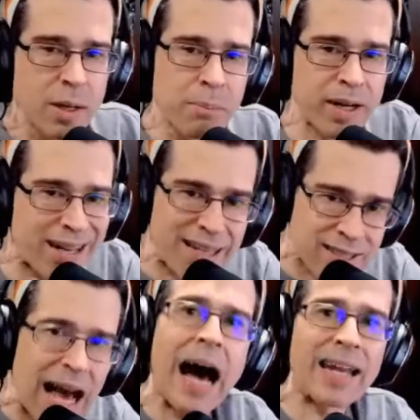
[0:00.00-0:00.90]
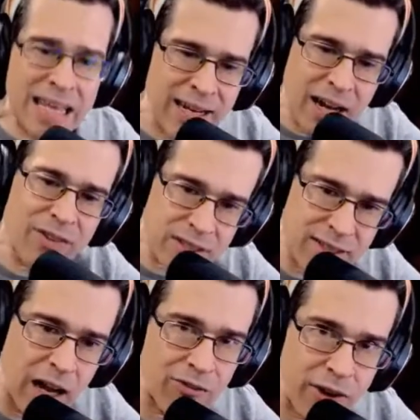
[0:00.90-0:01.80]
but it is not in and of
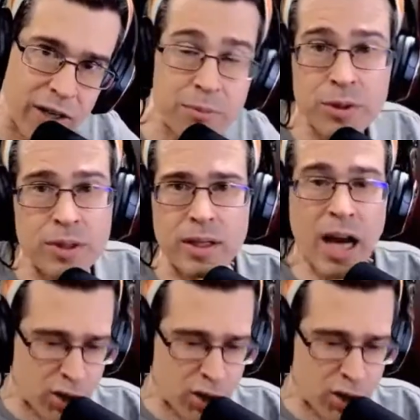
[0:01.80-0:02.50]
itself a community.